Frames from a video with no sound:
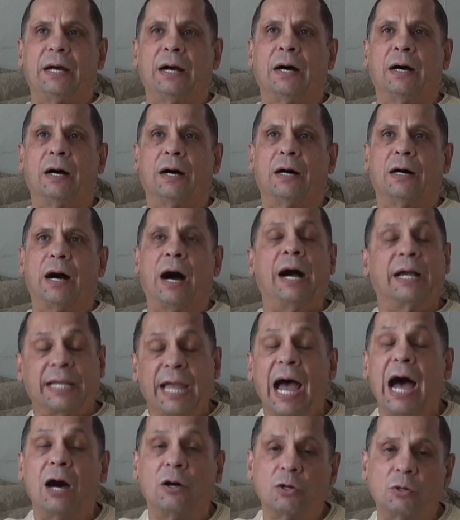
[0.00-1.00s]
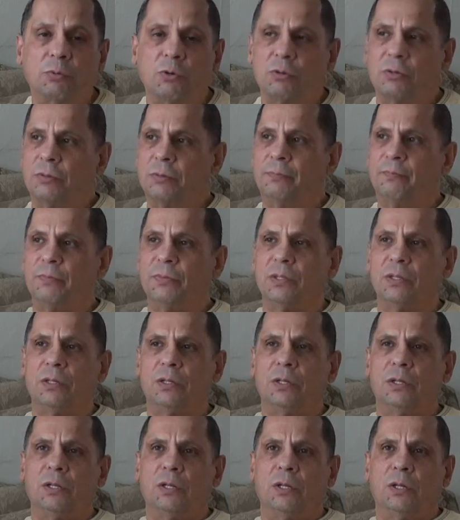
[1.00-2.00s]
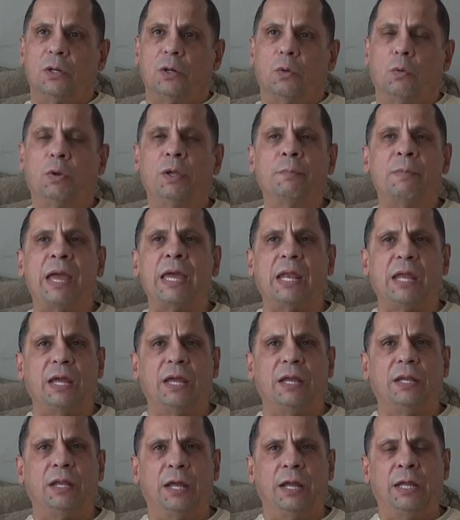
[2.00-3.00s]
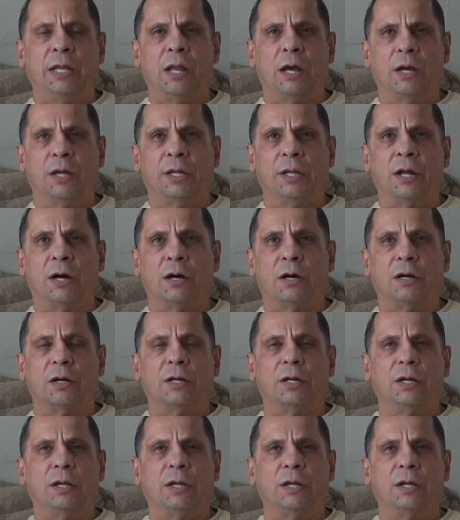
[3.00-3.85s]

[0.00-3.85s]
accountable. We made it in a